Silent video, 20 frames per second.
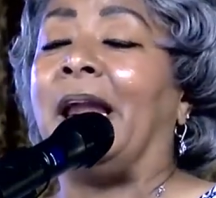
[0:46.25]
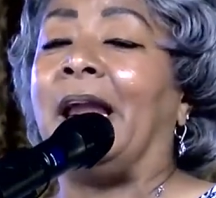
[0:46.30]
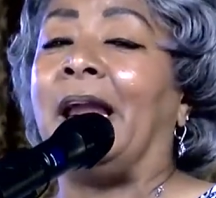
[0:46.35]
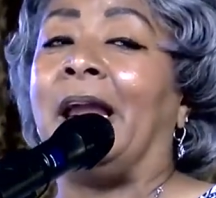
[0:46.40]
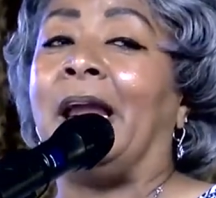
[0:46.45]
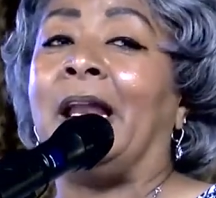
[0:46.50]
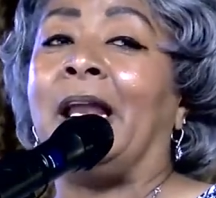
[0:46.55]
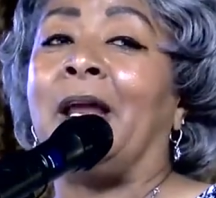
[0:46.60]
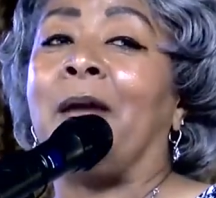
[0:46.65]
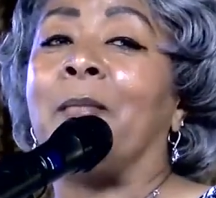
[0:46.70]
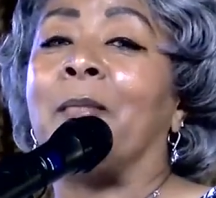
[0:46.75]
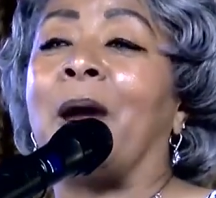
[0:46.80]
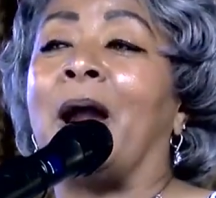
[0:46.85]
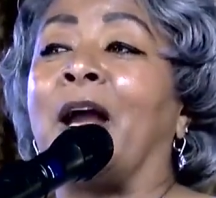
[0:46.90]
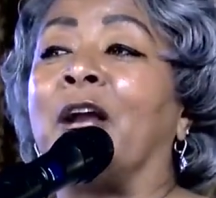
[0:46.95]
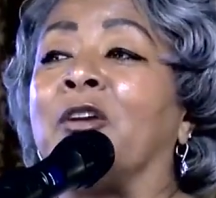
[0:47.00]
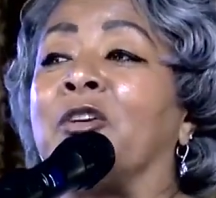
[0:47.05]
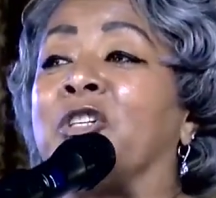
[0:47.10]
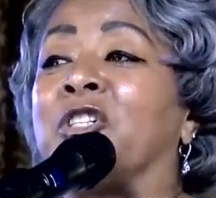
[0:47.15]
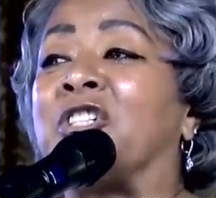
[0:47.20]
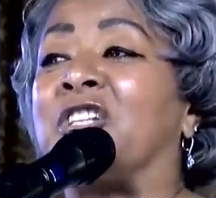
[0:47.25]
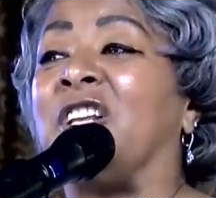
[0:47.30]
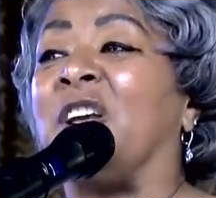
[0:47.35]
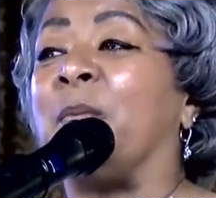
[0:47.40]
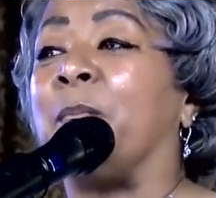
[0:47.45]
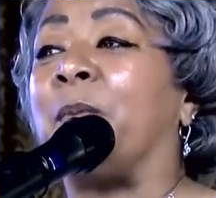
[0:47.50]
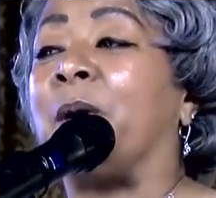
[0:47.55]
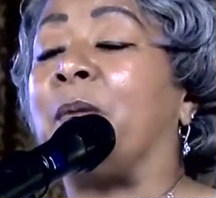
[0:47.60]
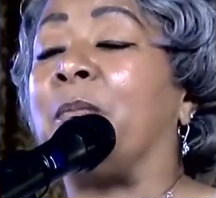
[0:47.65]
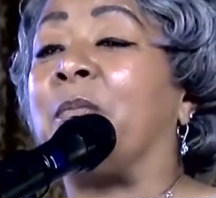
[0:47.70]
Any minor
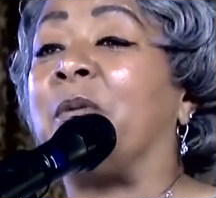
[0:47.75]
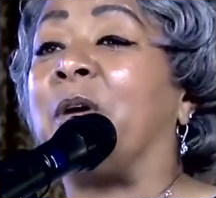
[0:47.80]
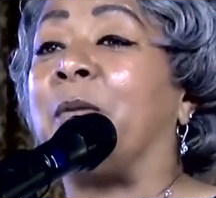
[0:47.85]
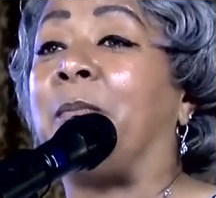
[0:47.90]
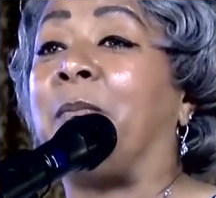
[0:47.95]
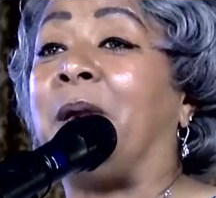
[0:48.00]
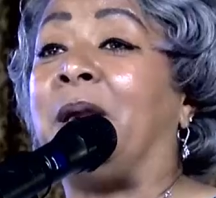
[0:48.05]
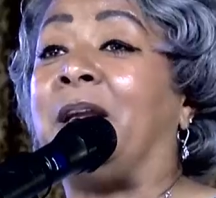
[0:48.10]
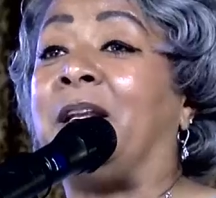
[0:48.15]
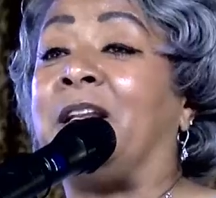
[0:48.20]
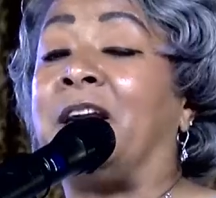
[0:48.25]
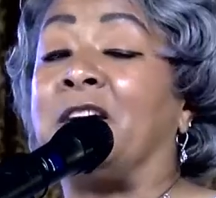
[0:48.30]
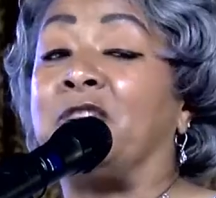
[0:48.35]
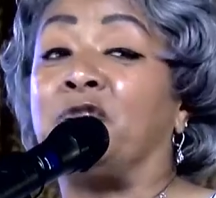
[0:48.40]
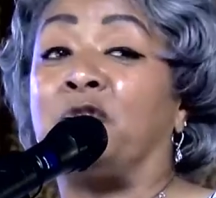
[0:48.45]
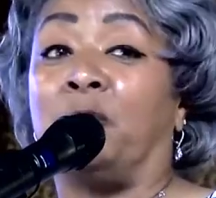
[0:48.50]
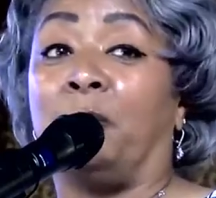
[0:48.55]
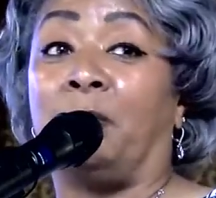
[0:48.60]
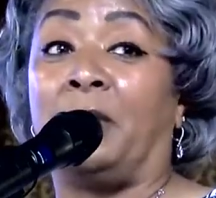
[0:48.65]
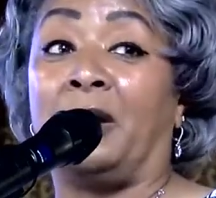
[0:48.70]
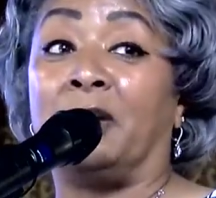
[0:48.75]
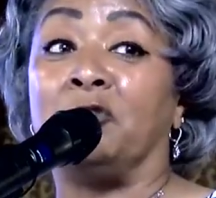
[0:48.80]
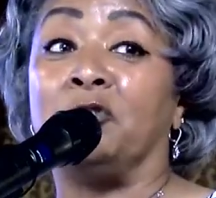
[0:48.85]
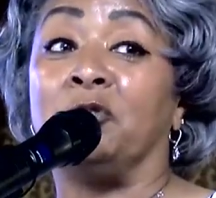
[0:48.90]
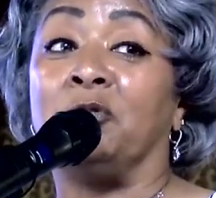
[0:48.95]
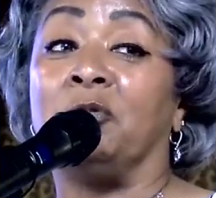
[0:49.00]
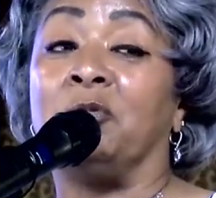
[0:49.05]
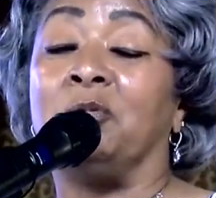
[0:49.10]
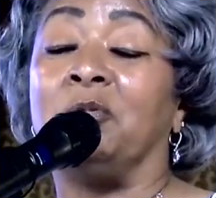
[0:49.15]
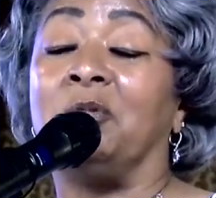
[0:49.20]
slip up could be
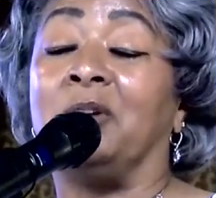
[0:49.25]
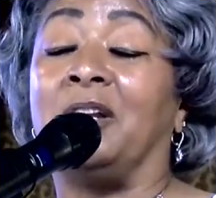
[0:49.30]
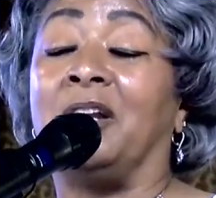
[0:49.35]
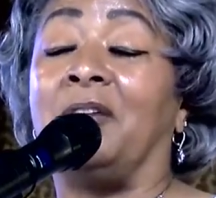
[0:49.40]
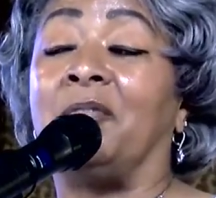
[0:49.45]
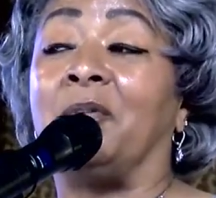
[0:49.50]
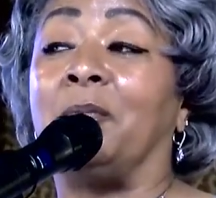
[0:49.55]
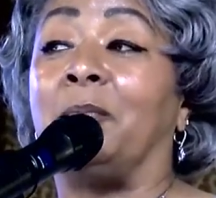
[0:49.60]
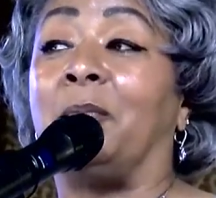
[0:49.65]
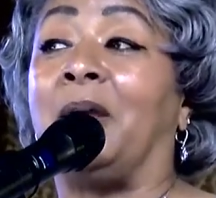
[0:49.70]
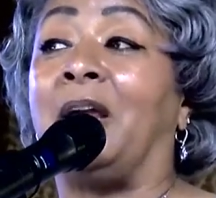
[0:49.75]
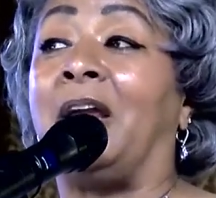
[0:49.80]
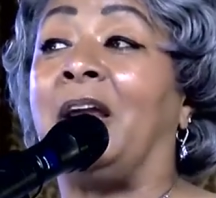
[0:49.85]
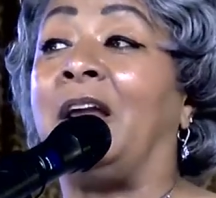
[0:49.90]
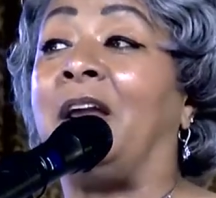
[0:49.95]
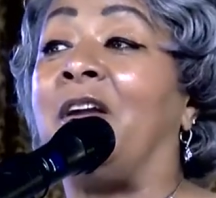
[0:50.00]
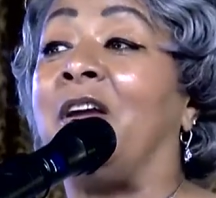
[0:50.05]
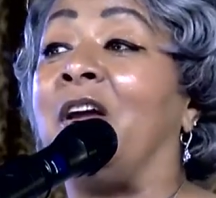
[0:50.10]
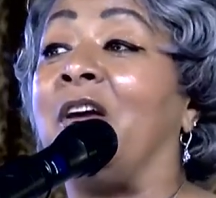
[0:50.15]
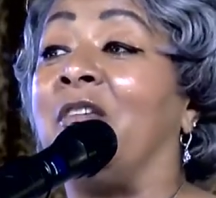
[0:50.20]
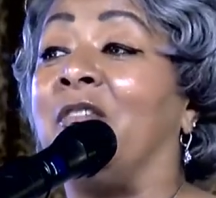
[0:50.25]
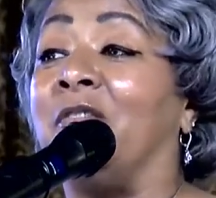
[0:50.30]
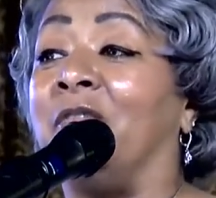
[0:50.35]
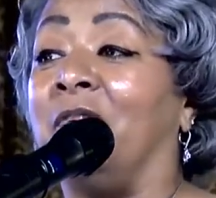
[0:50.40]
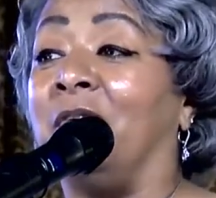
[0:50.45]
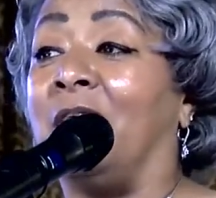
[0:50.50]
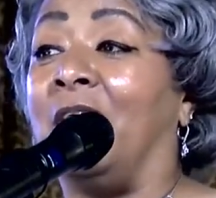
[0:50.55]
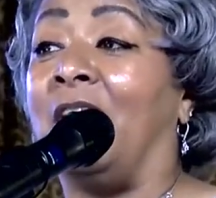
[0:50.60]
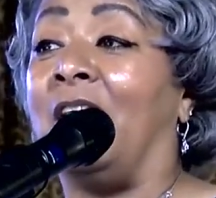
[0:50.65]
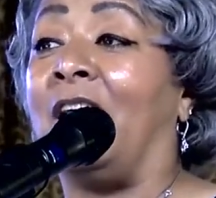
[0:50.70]
detrimental, could even be
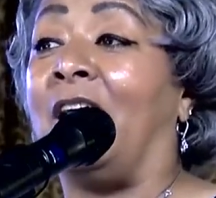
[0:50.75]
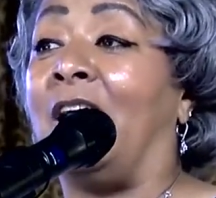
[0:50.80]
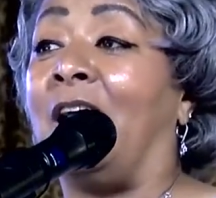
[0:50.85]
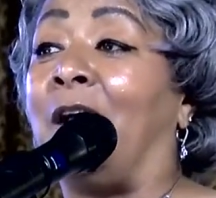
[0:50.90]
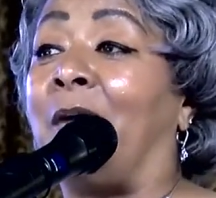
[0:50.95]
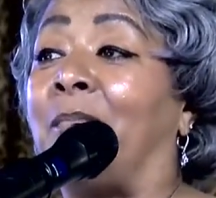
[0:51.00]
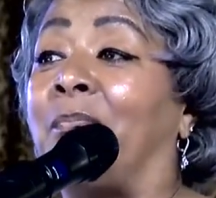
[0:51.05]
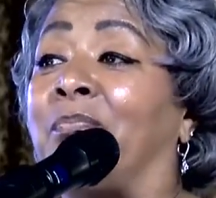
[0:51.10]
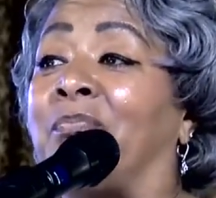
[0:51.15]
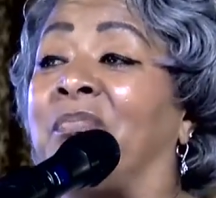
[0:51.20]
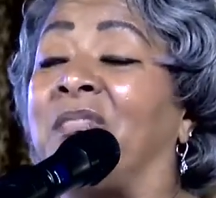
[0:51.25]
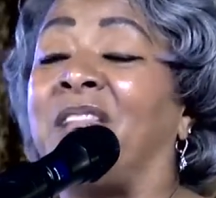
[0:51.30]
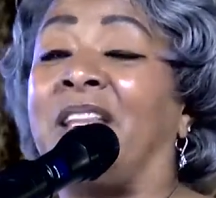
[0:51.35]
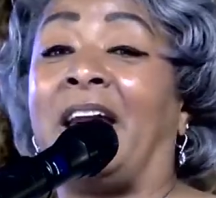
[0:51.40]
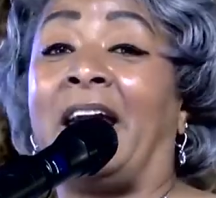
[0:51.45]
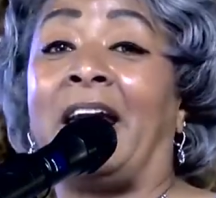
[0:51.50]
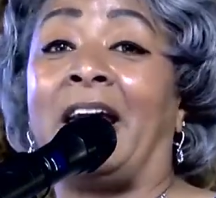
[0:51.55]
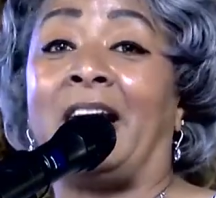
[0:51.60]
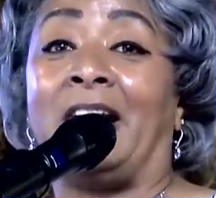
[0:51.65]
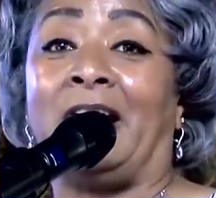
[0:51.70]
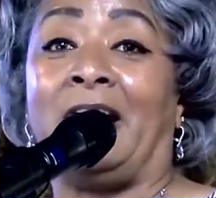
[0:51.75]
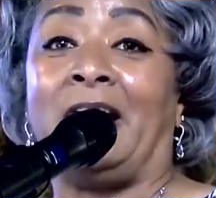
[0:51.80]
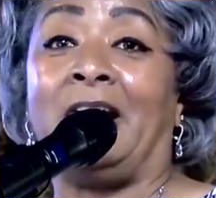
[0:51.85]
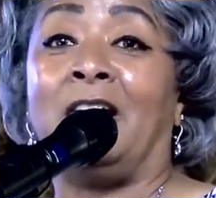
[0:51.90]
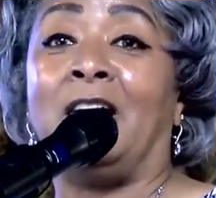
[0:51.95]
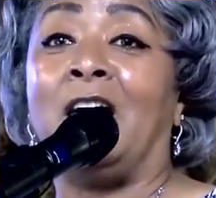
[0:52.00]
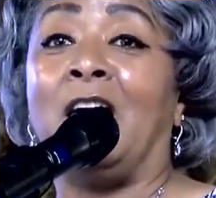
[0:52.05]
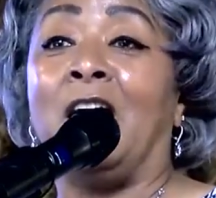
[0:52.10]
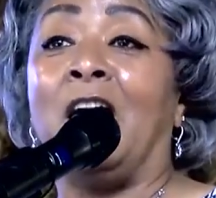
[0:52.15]
um, deadly